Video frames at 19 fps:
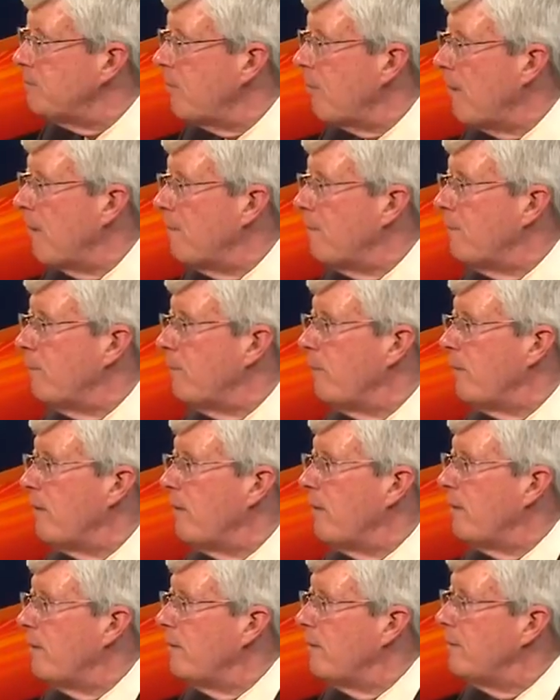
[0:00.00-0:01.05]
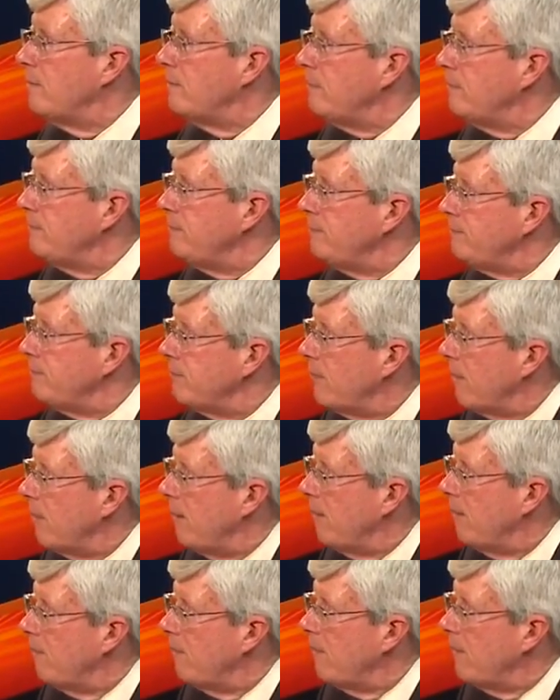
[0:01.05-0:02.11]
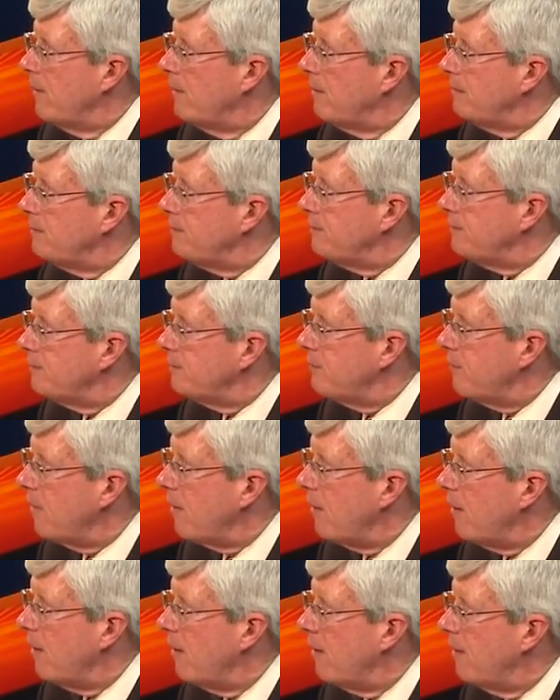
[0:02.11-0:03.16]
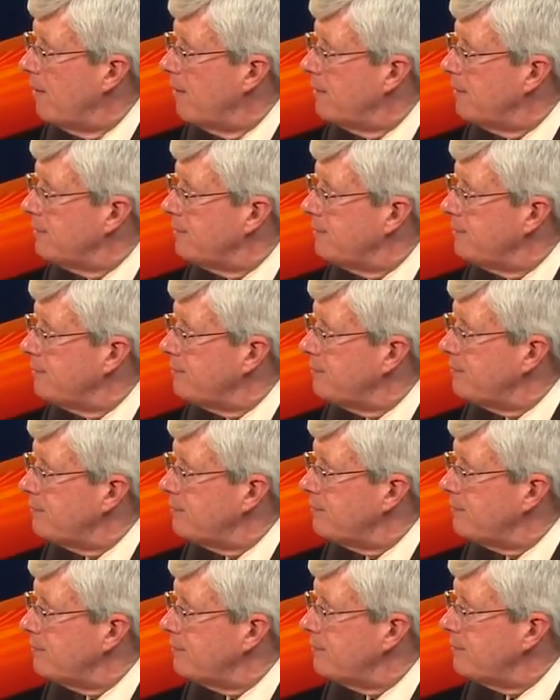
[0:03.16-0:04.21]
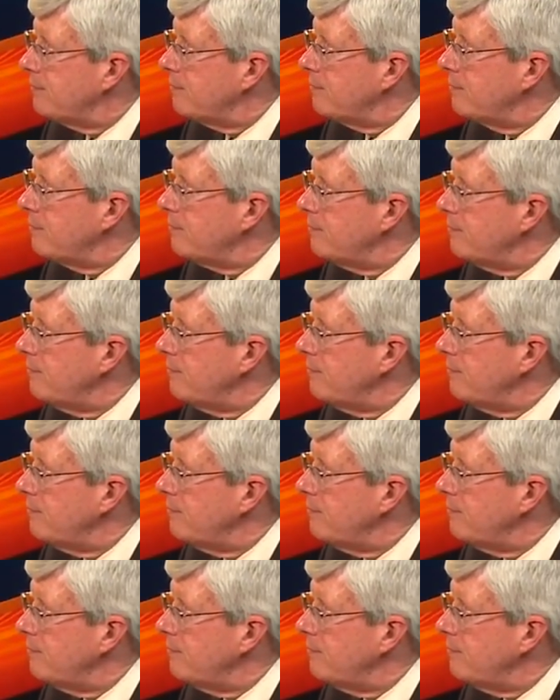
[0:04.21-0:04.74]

[no speech]